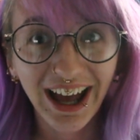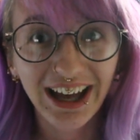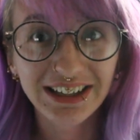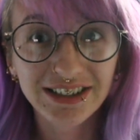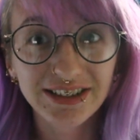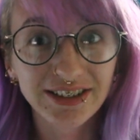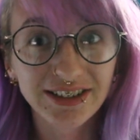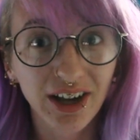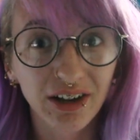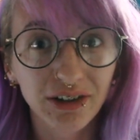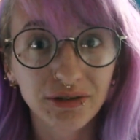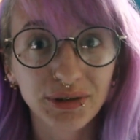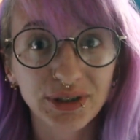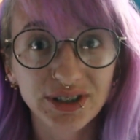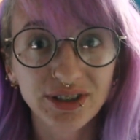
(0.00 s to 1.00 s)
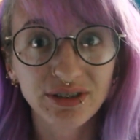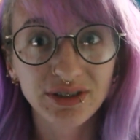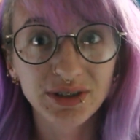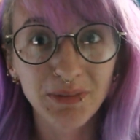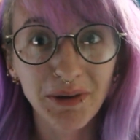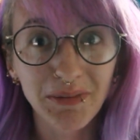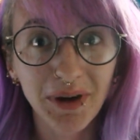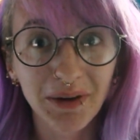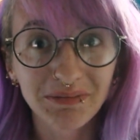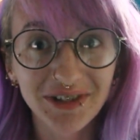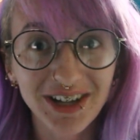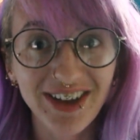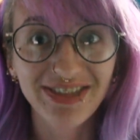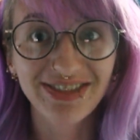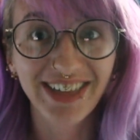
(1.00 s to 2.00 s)
And so as soon as my mum
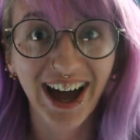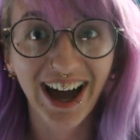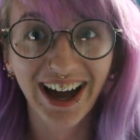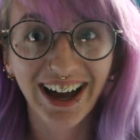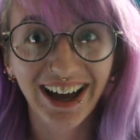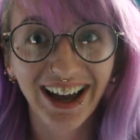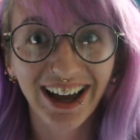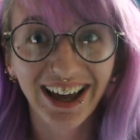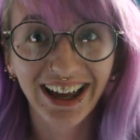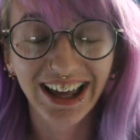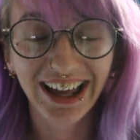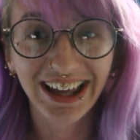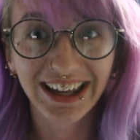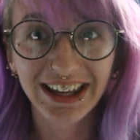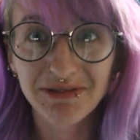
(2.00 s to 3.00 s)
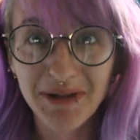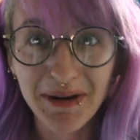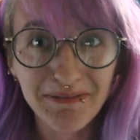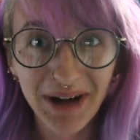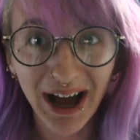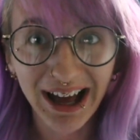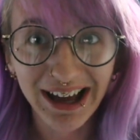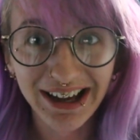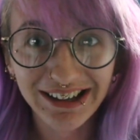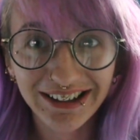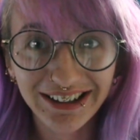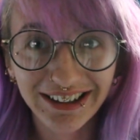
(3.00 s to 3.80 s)
did that, it went back.